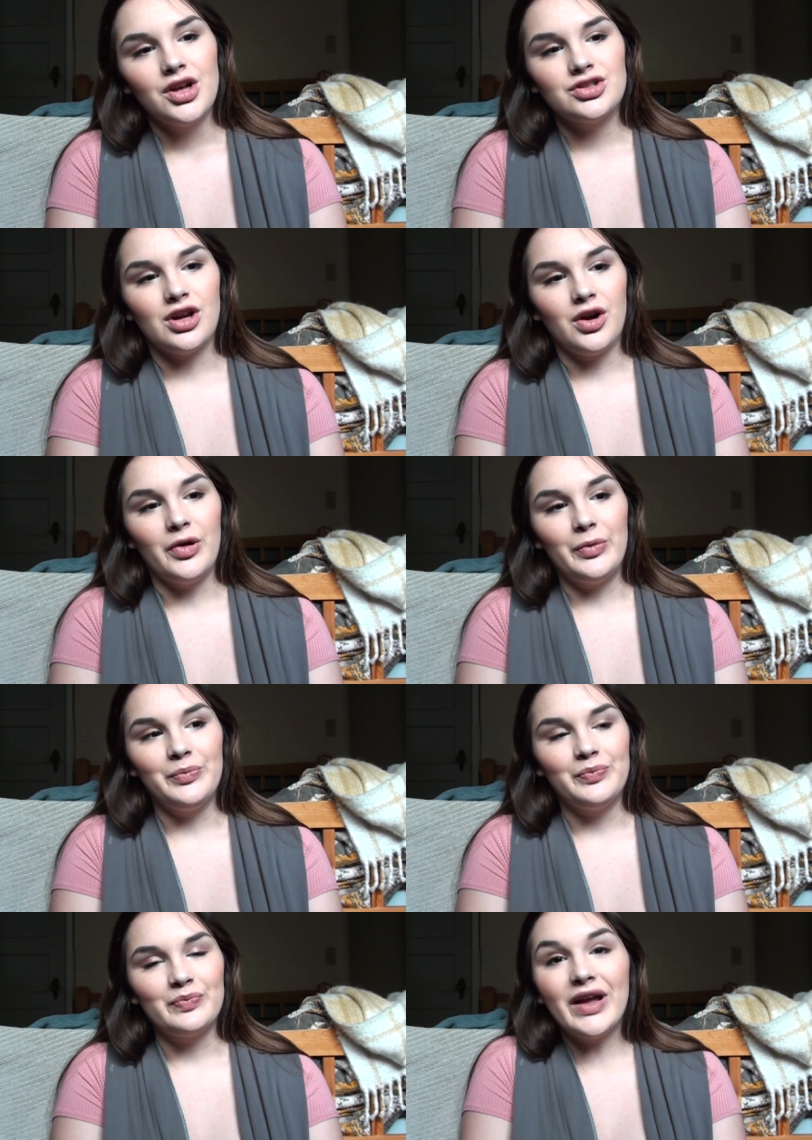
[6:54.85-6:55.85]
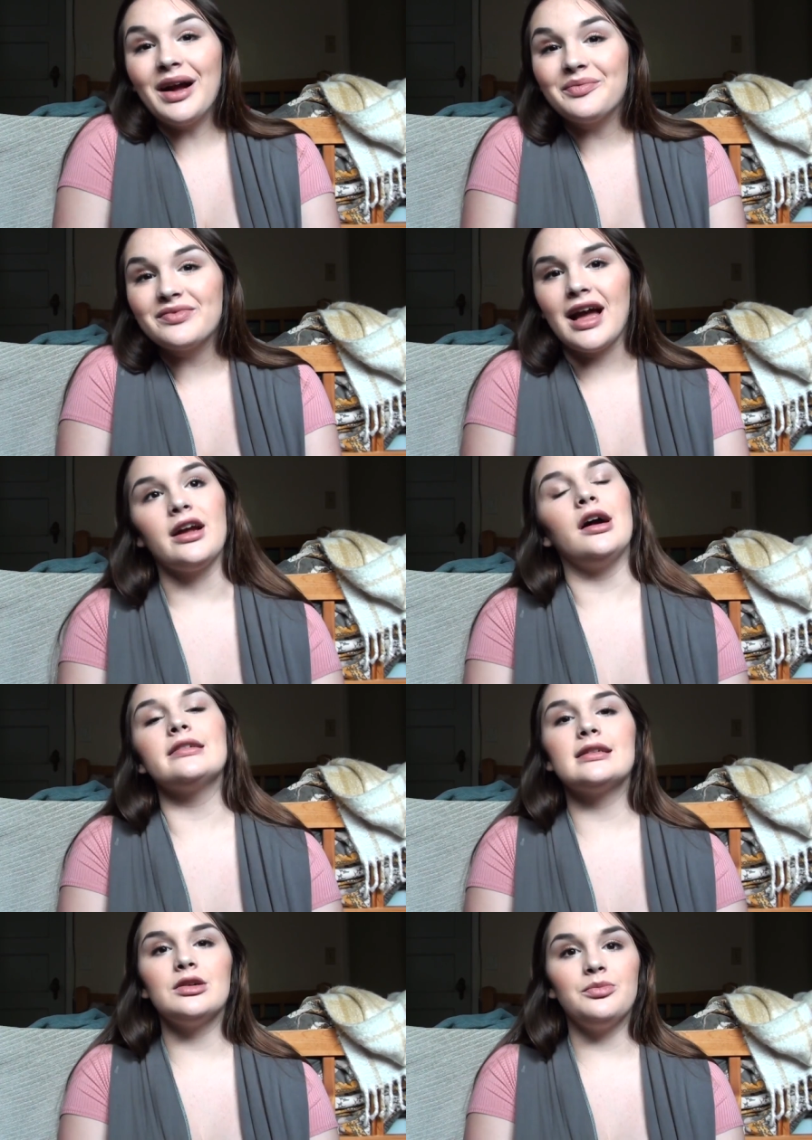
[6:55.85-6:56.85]
So, yeah. I
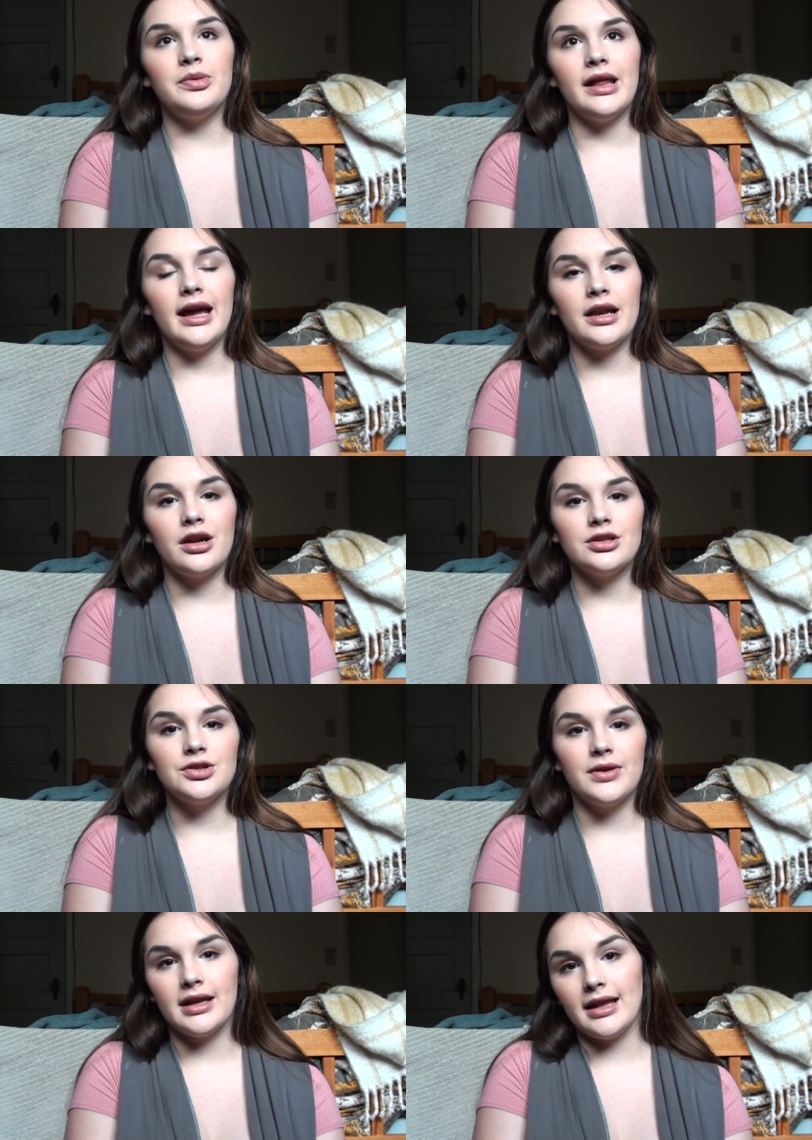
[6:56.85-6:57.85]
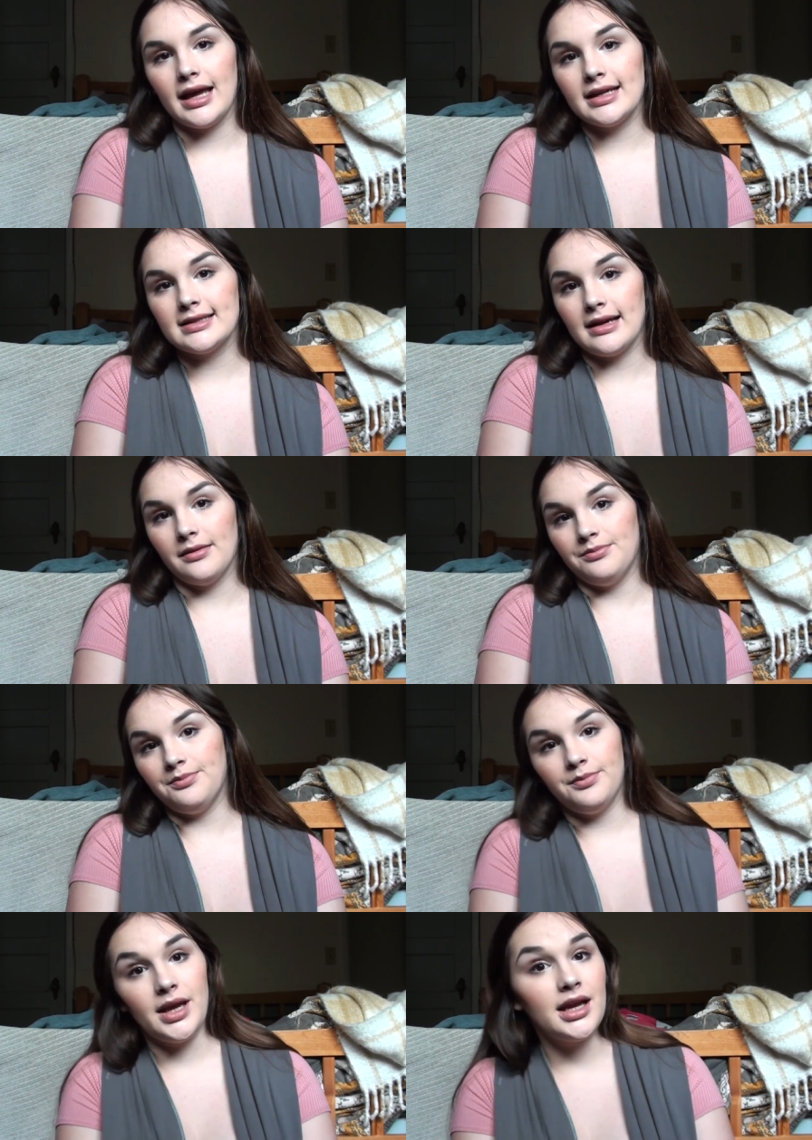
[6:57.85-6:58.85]
also plan on doing, like,
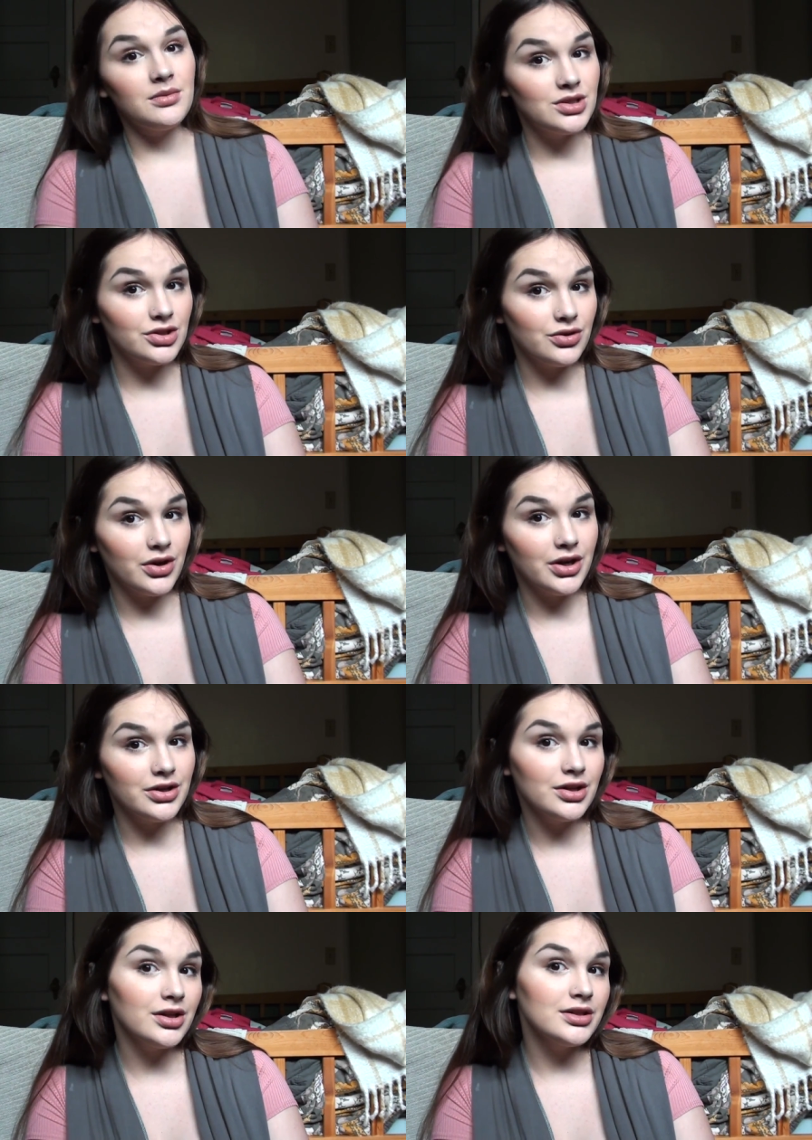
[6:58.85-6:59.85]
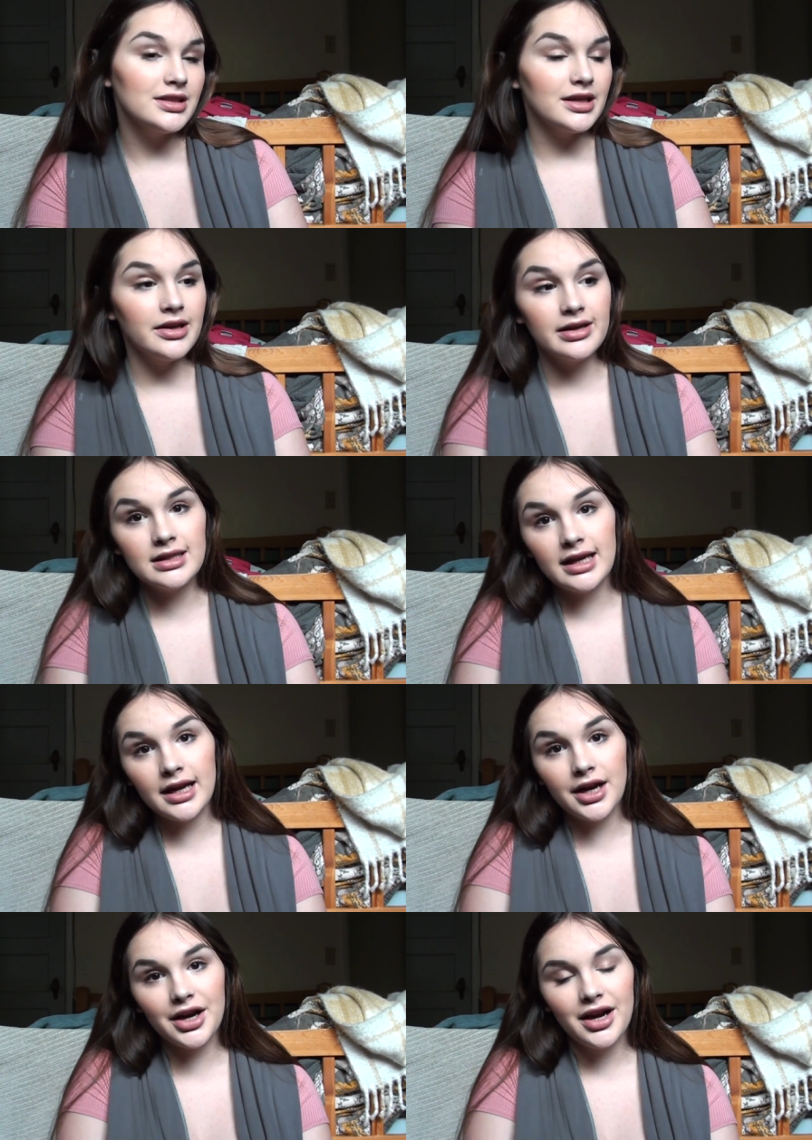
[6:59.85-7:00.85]
some makeup tutorials here and
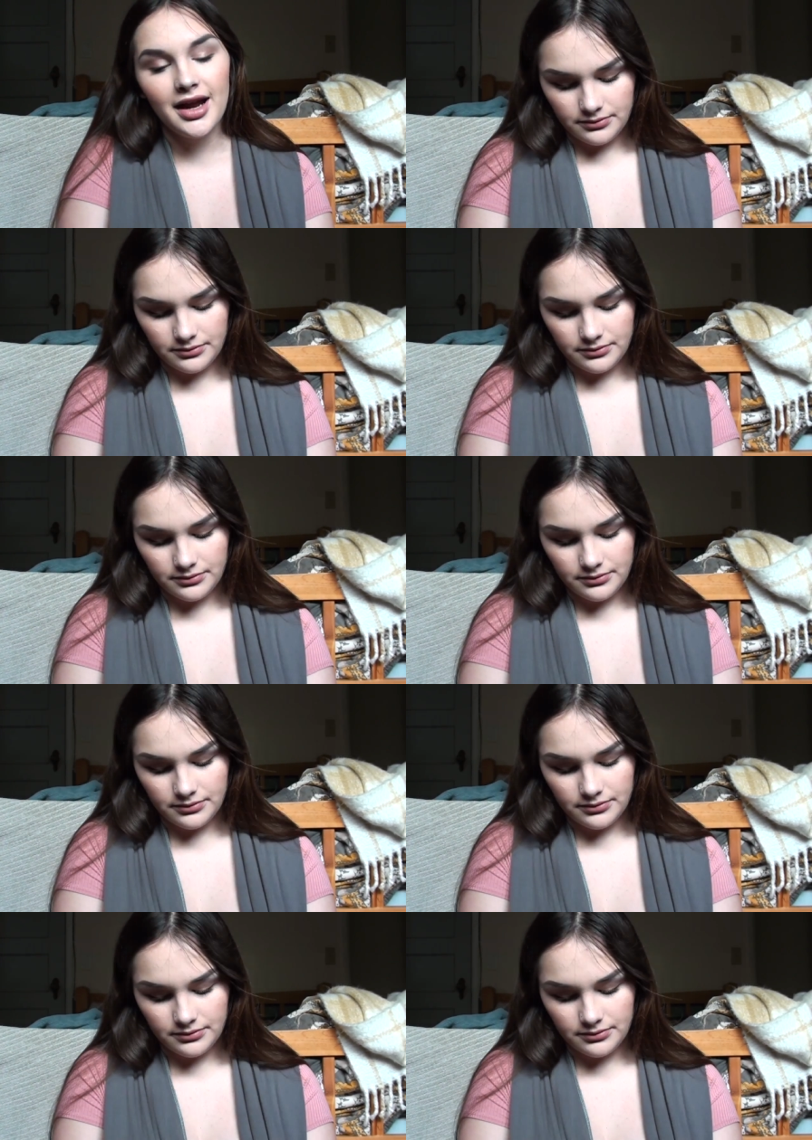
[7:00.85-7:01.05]
there.